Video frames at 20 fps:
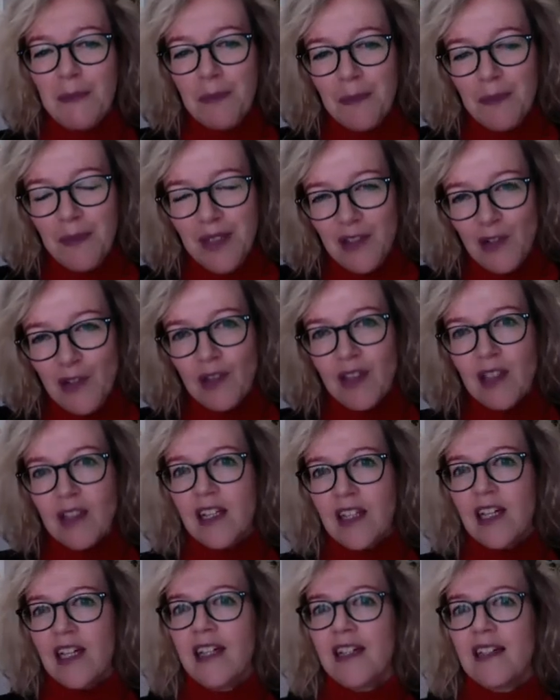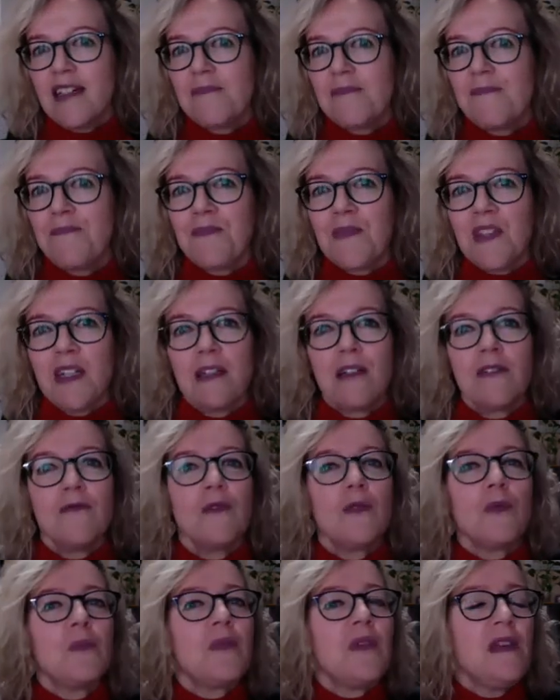Beyond that, I
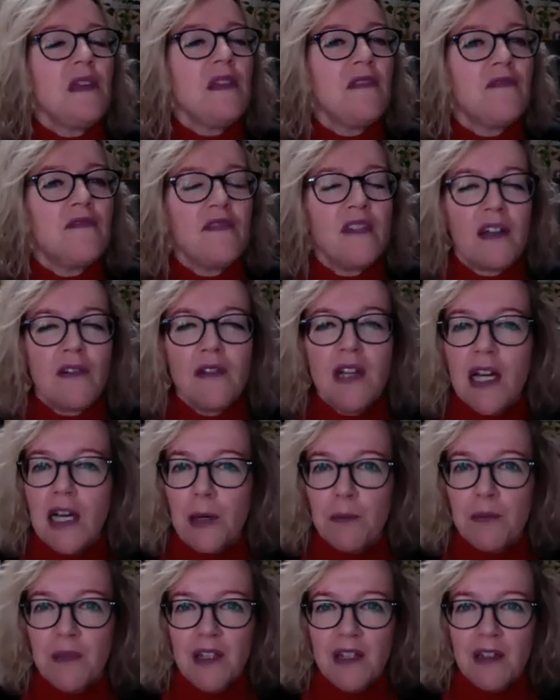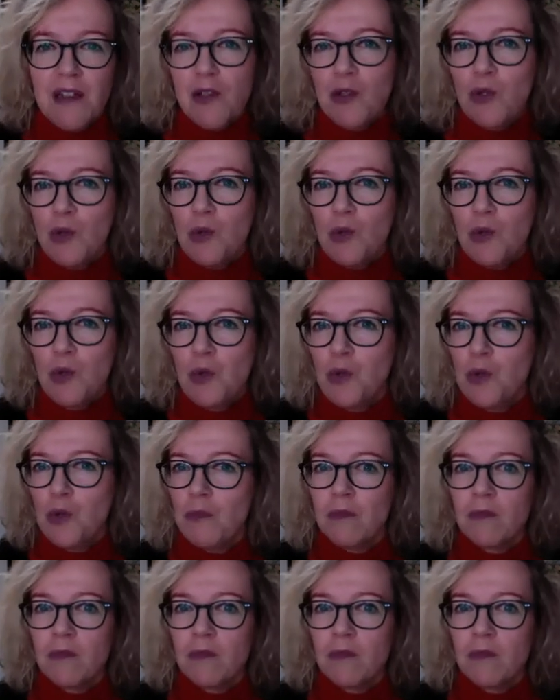will be very happy to,